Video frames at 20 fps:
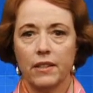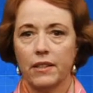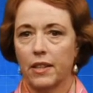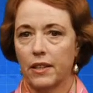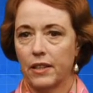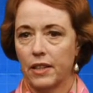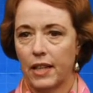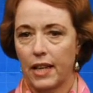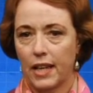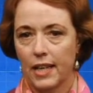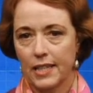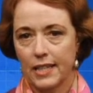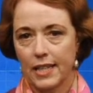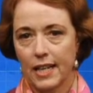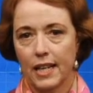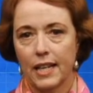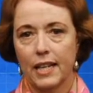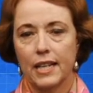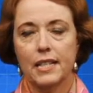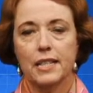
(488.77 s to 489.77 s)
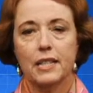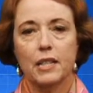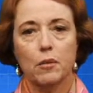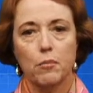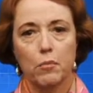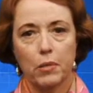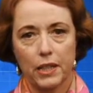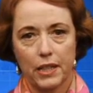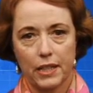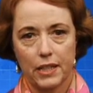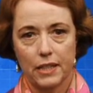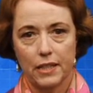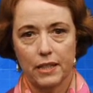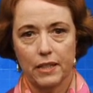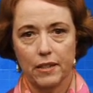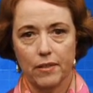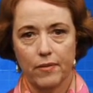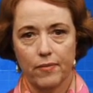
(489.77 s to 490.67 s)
that the essay is completed.